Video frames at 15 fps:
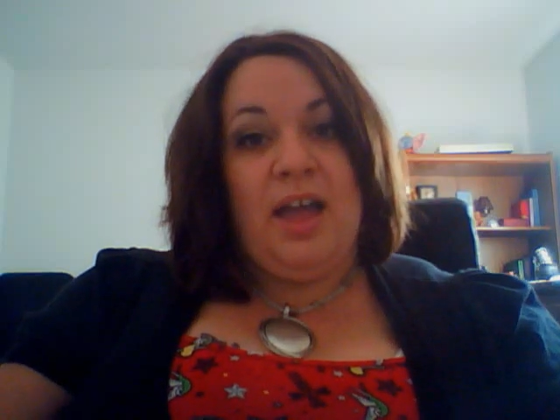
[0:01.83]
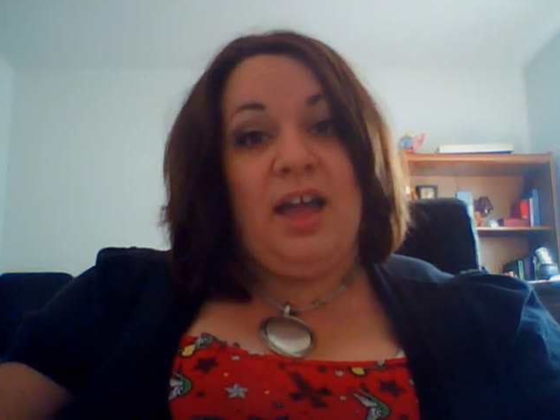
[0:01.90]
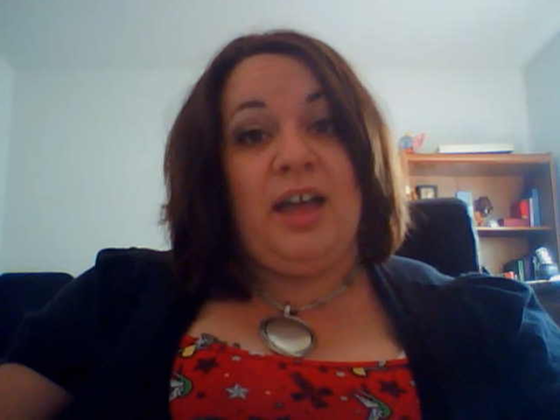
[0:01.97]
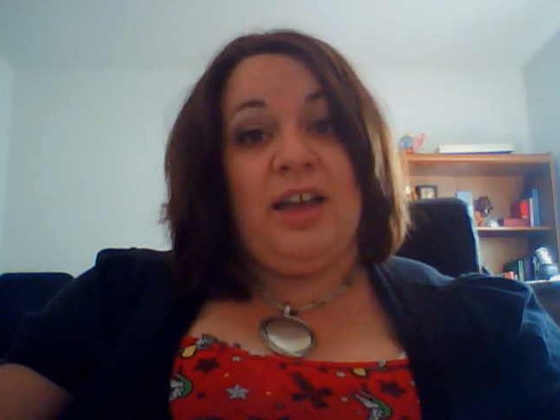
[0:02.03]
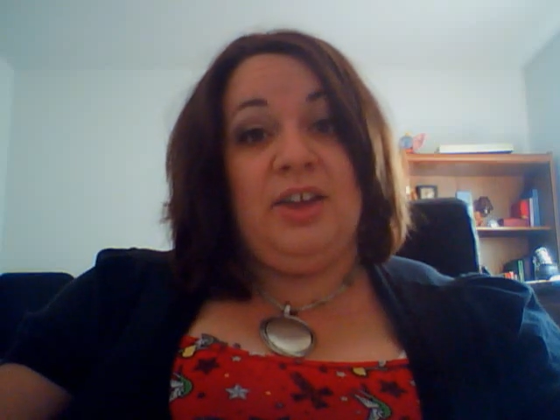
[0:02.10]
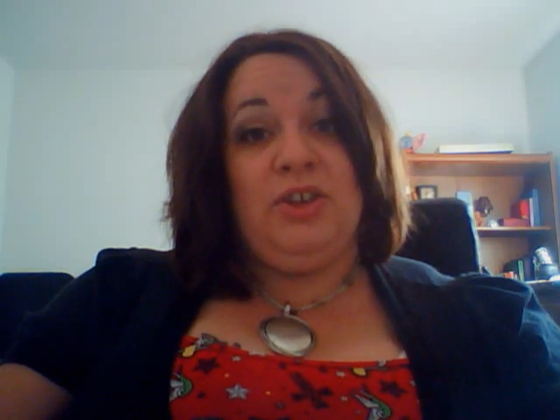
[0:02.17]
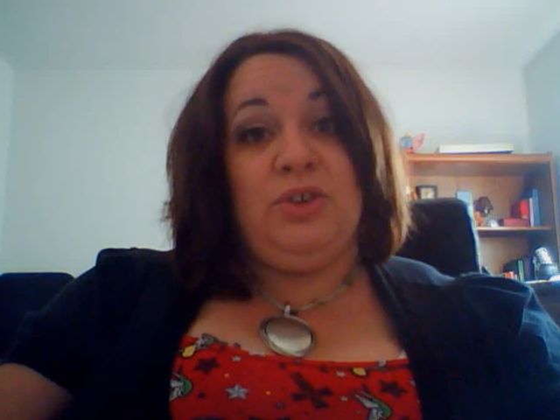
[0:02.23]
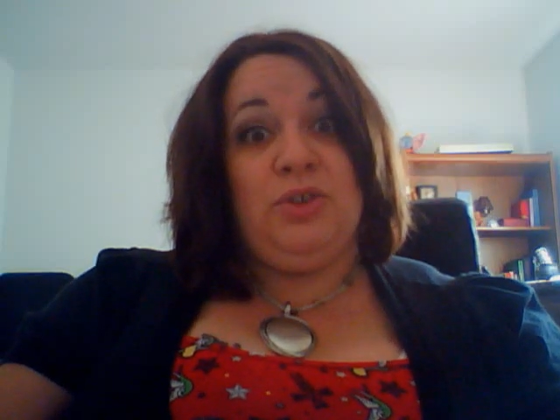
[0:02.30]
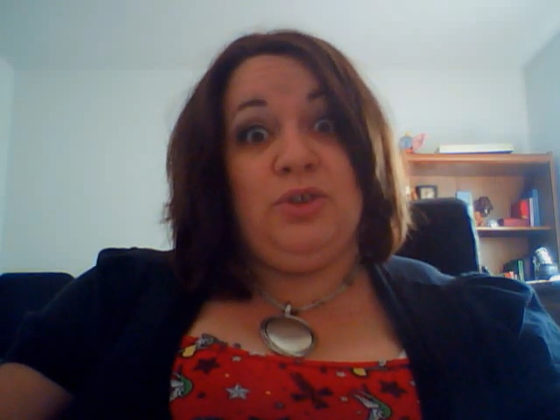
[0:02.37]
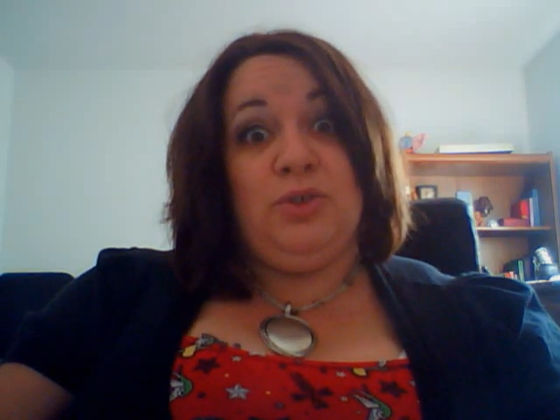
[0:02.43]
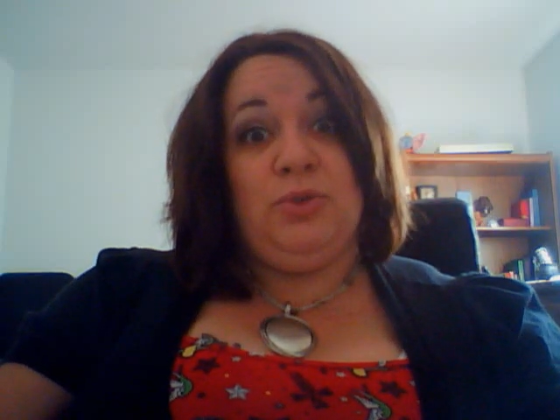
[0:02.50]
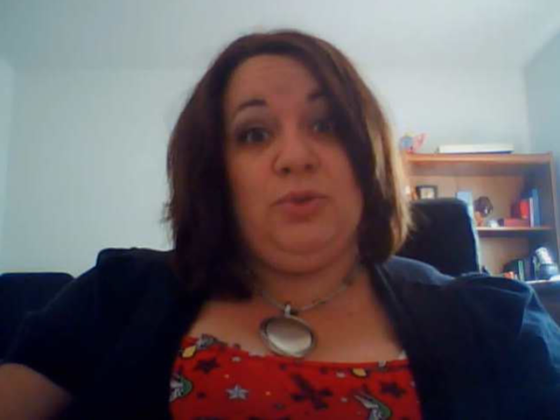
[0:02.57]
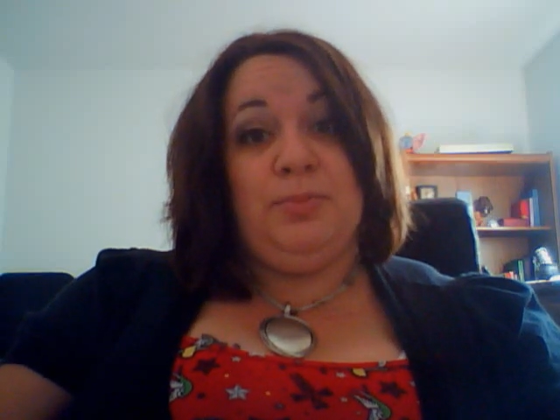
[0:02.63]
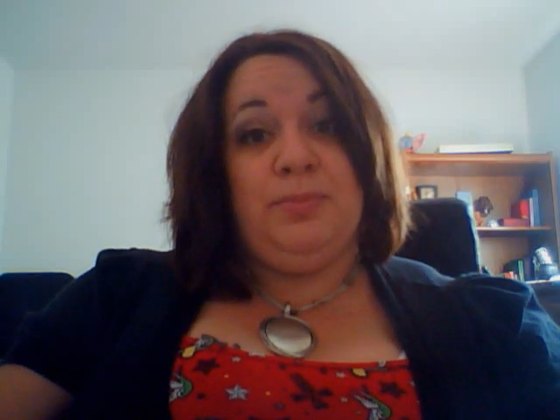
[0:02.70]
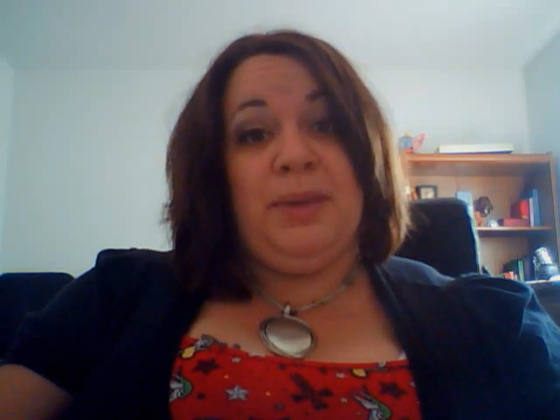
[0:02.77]
Hi
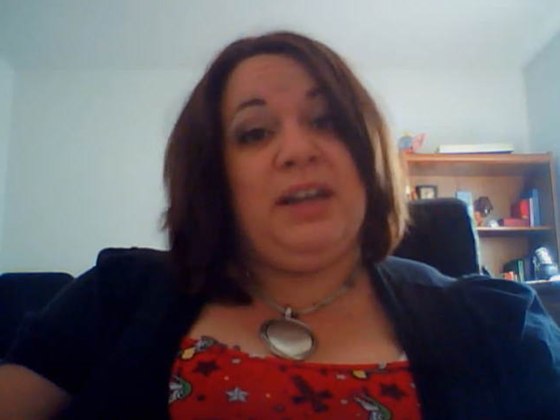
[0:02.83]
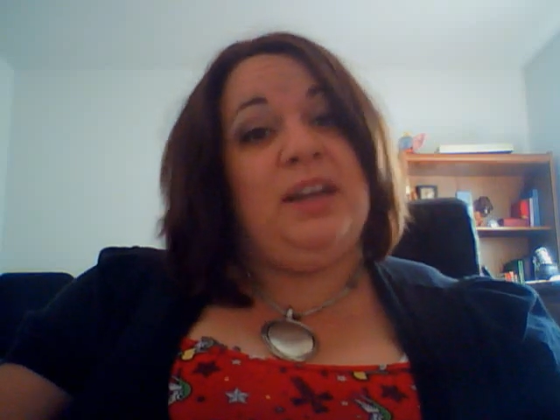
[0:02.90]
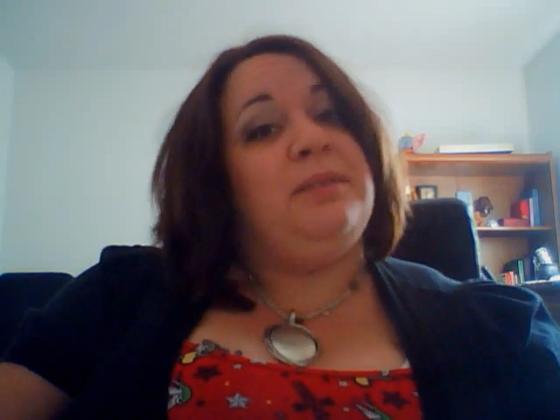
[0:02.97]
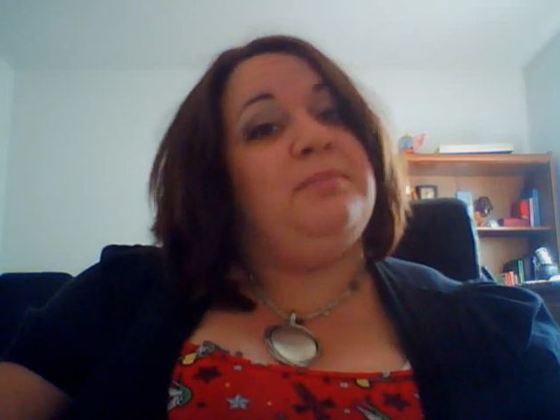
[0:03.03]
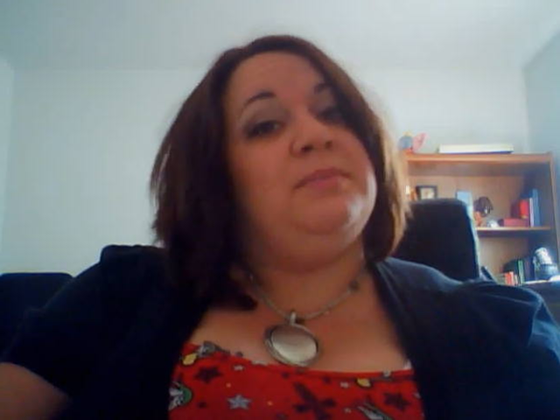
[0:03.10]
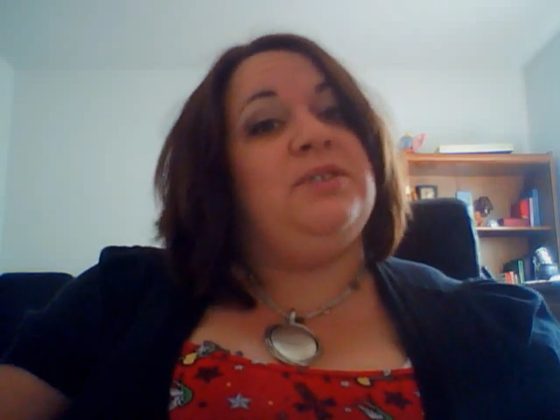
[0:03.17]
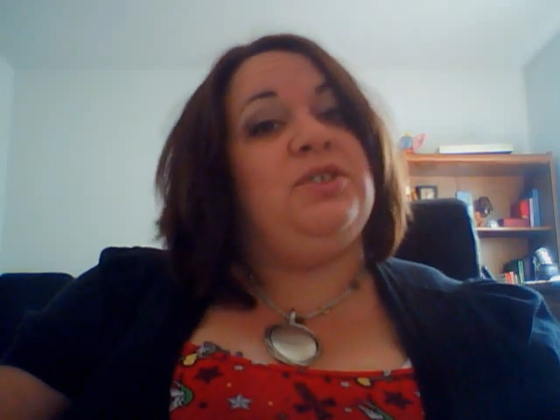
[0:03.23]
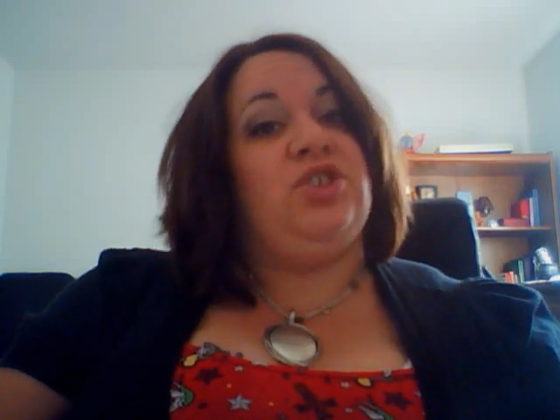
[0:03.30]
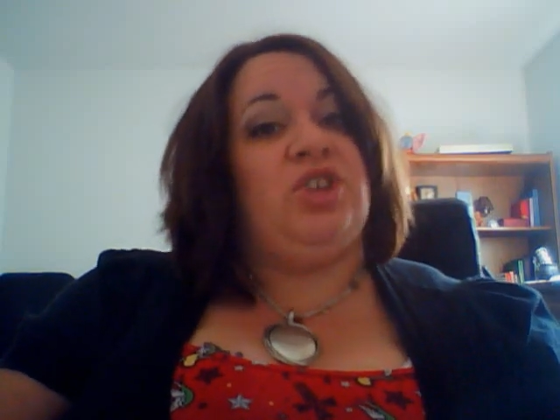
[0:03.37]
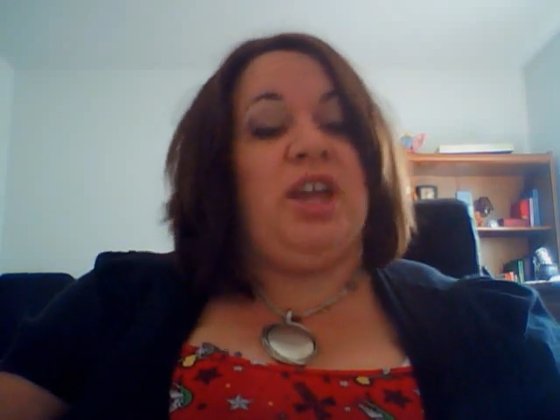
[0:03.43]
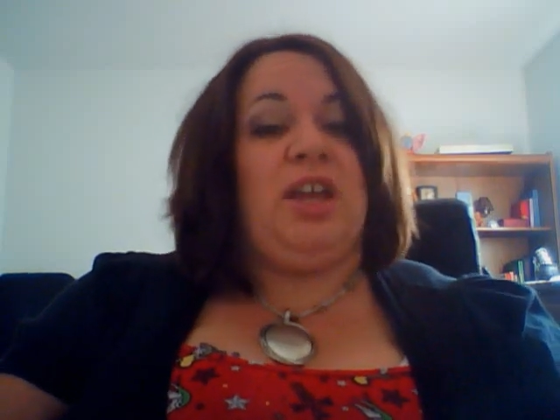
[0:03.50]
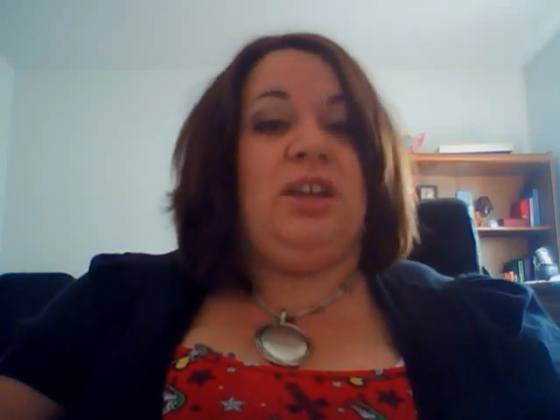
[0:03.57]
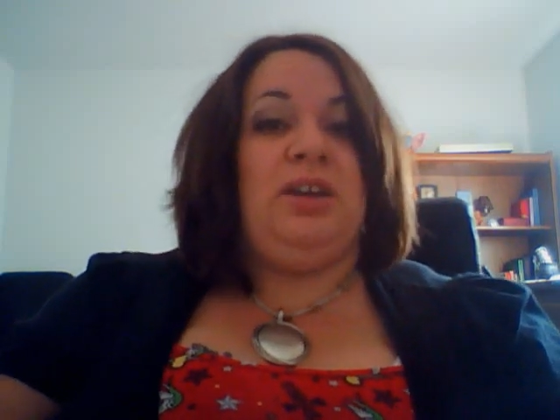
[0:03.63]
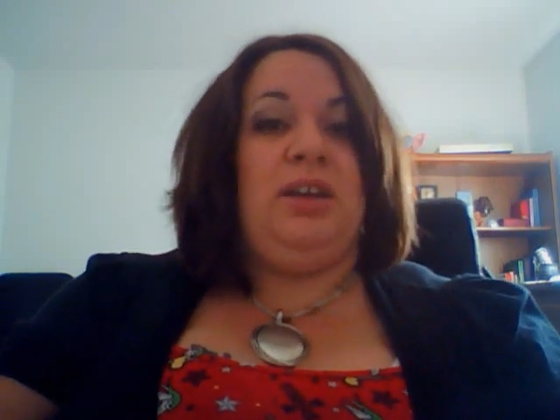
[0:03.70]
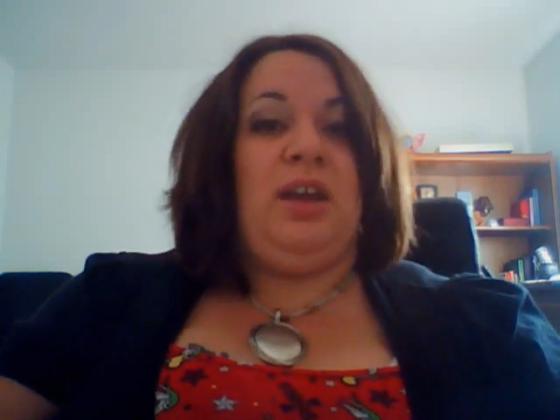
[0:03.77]
YouTube, my name's
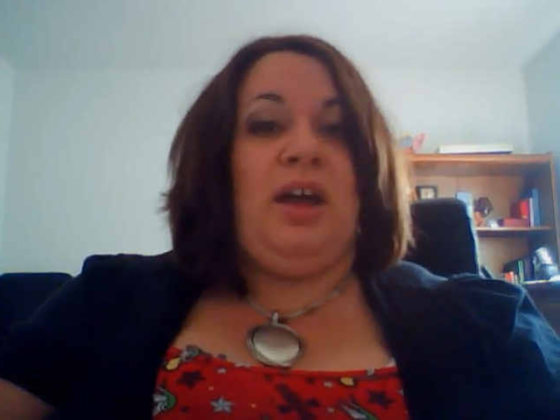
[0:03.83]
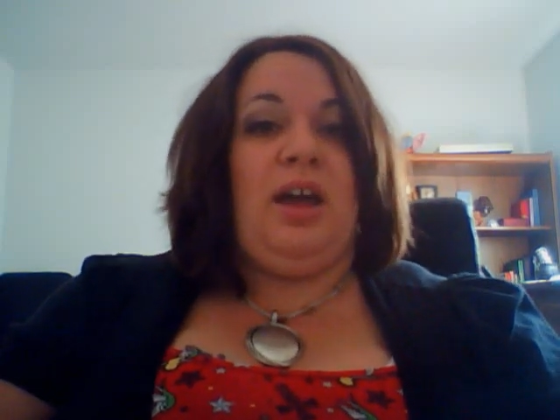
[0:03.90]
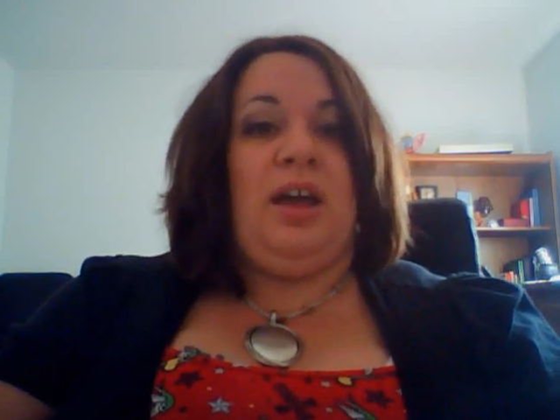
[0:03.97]
Jen.